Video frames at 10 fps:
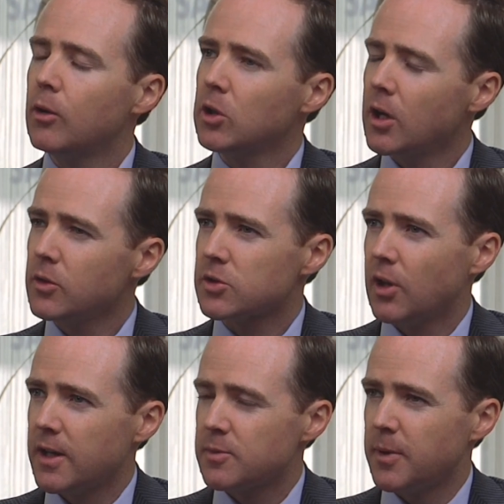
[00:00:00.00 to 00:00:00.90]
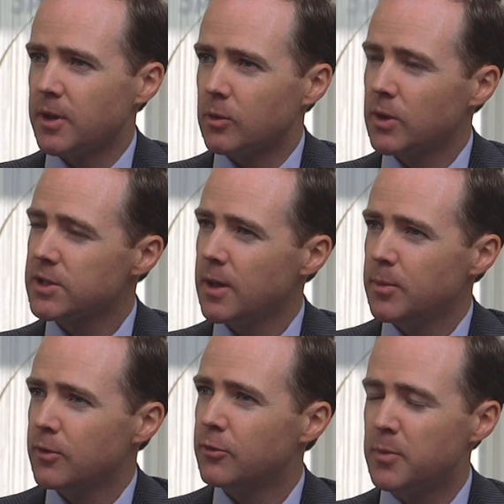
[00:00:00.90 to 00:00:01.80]
Now, along those lines, Peter, what
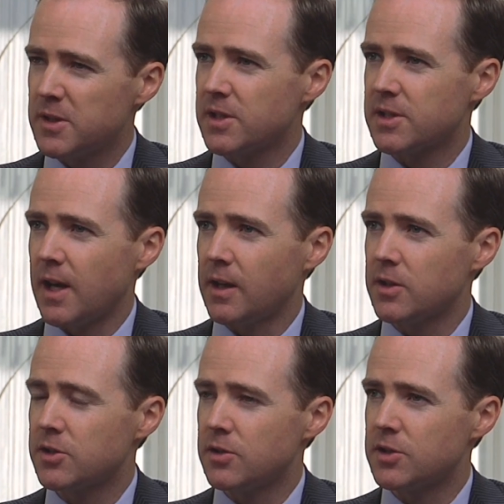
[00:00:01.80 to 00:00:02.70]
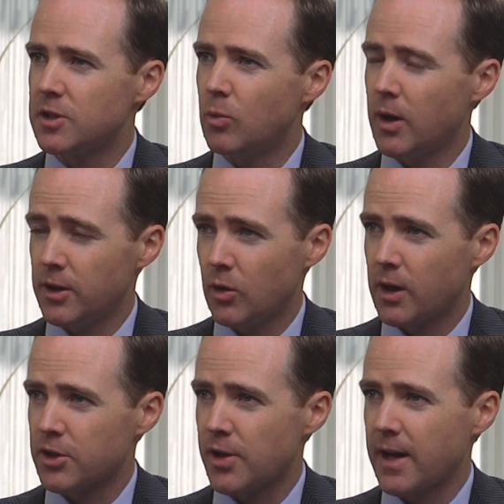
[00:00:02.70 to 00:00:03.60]
type of business tenants do you see 1
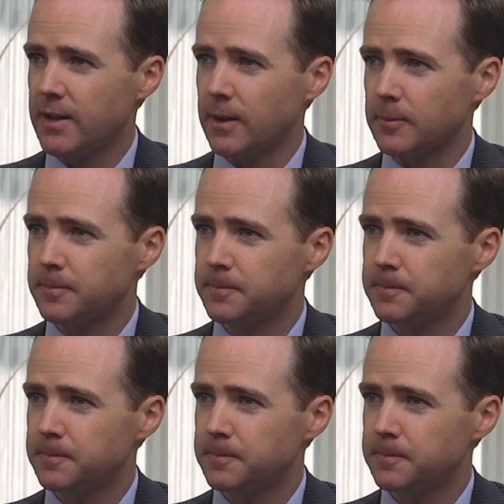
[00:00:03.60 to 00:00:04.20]
York attracting?